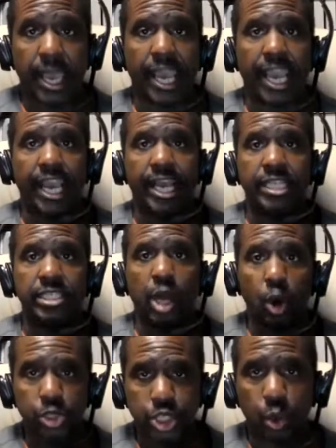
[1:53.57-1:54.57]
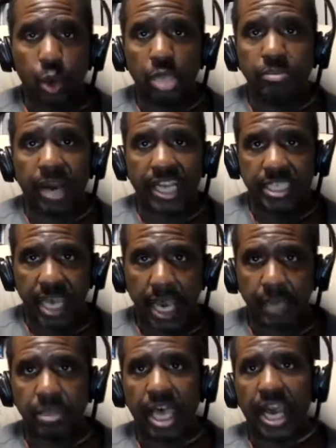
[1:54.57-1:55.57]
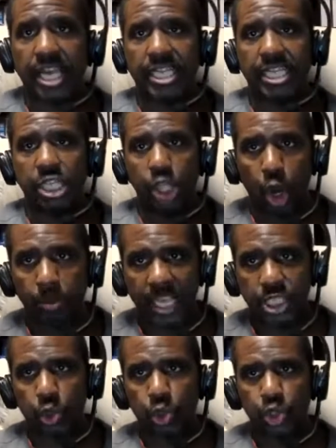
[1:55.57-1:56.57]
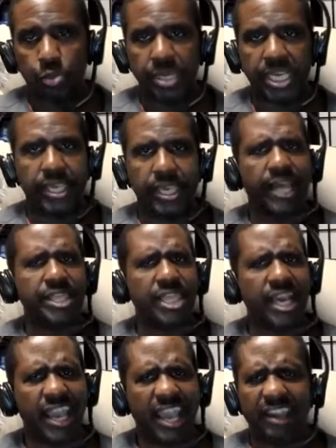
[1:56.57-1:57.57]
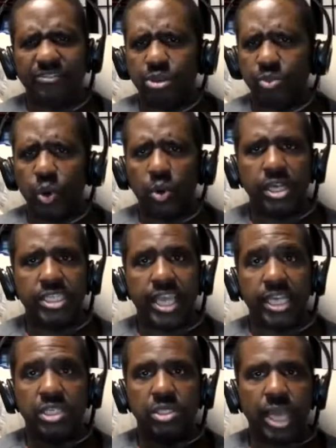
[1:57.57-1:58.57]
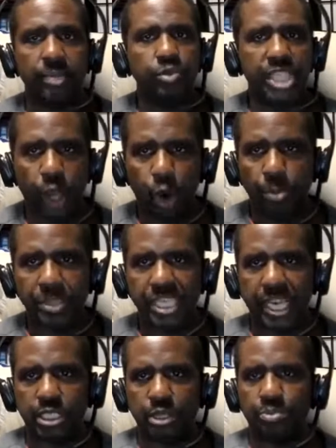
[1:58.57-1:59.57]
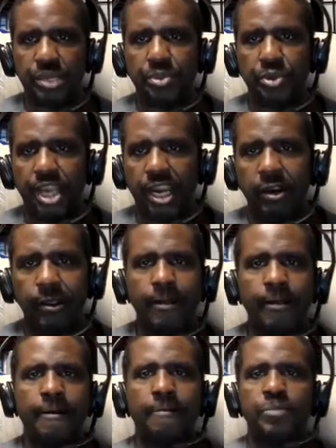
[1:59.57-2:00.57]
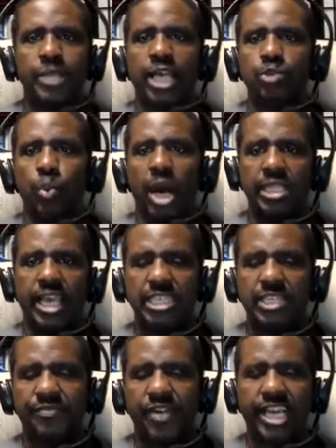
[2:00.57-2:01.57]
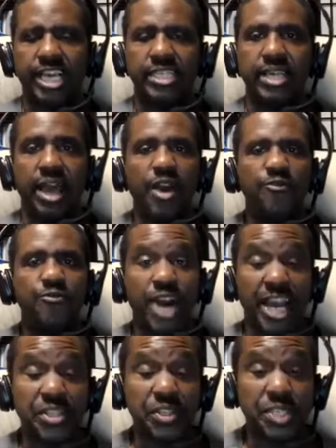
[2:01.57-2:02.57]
and also on my timeline and in all my social media. I think I have some local connections. I'm really hoping to get some people there, as well as if I can find the